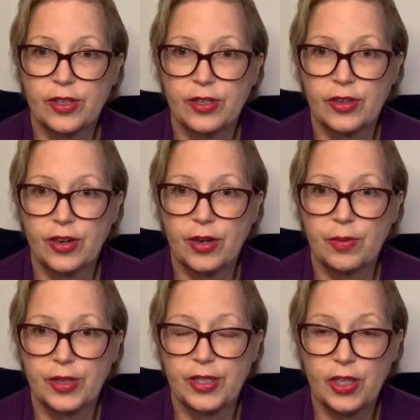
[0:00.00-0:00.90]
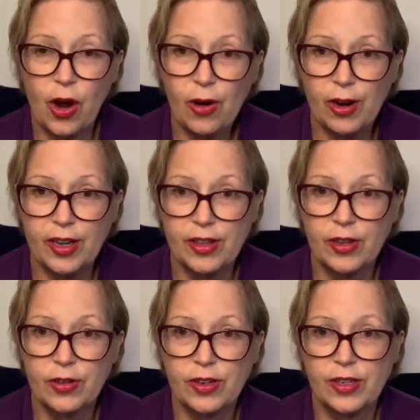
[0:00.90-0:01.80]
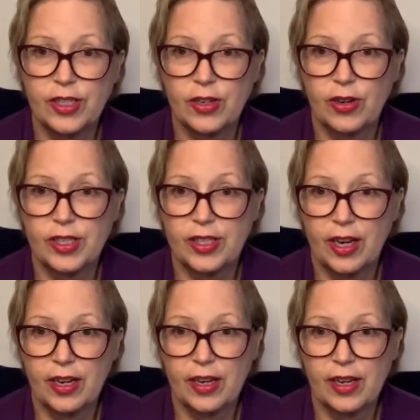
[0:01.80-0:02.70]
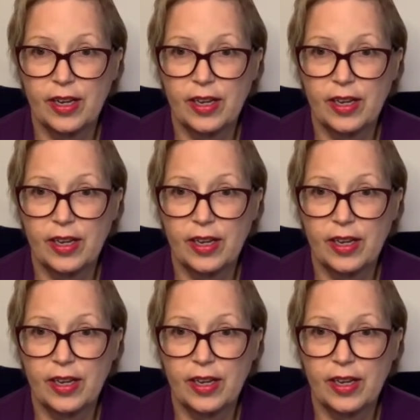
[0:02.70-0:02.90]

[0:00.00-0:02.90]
you're going to be sorry that you didn't start studying